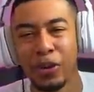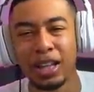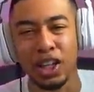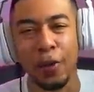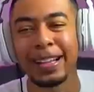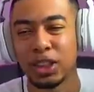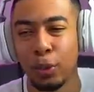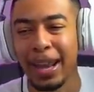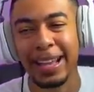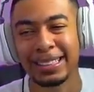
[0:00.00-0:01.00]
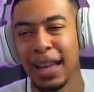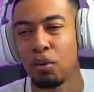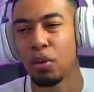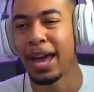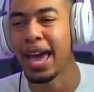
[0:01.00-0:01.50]
really do it to an
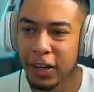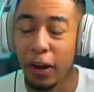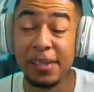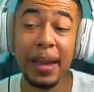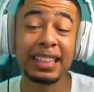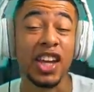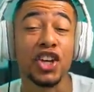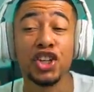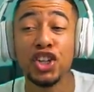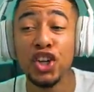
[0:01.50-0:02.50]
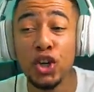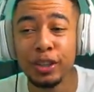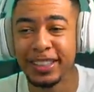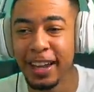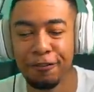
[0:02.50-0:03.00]
extent where, you know, it makes a
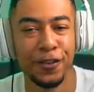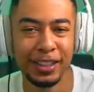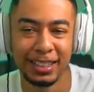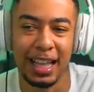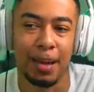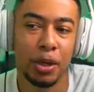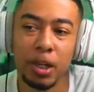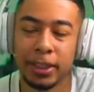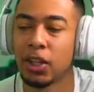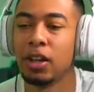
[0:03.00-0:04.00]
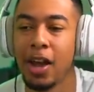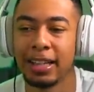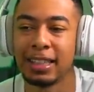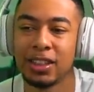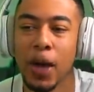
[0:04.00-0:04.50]
huge difference. Like, I'm going to be totally
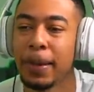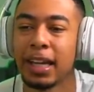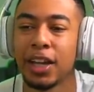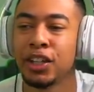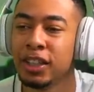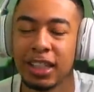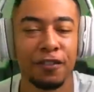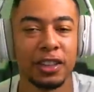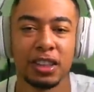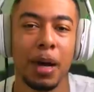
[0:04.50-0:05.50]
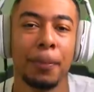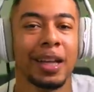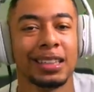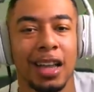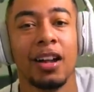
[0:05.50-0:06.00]
honest, it's not making a huge difference to my
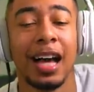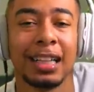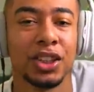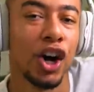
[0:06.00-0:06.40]
playstyle at